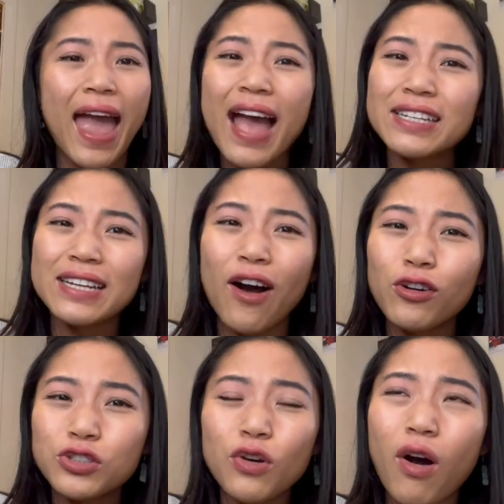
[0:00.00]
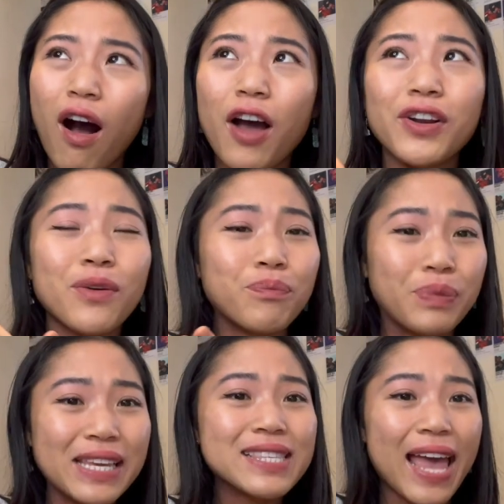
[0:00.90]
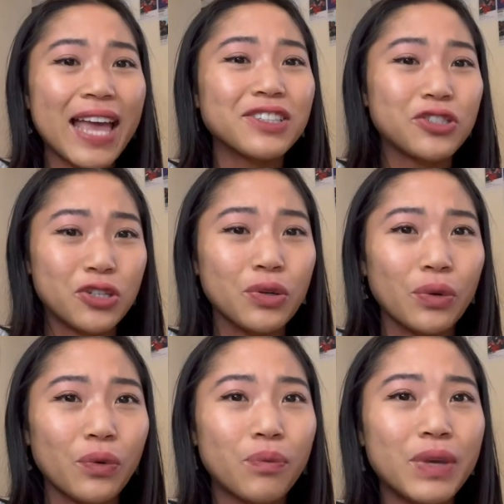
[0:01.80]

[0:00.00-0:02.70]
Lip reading: And also on Bee's end too,